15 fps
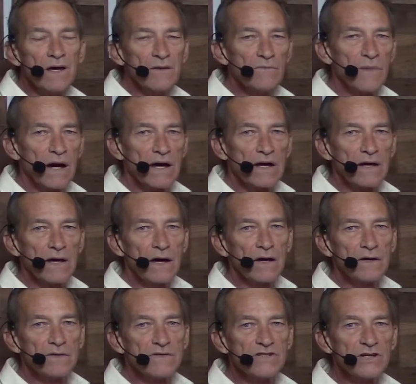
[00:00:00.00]
by
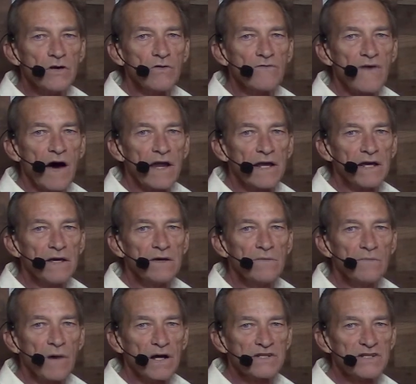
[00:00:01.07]
Giovanni
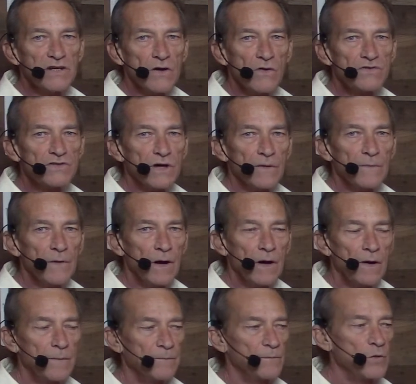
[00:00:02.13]
Macioja,
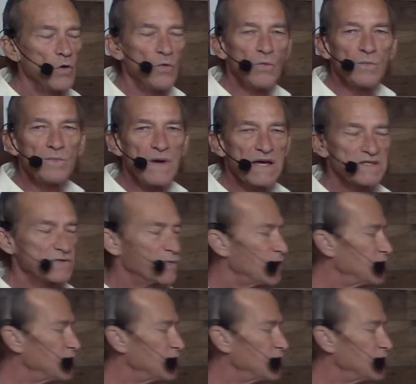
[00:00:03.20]
who passed away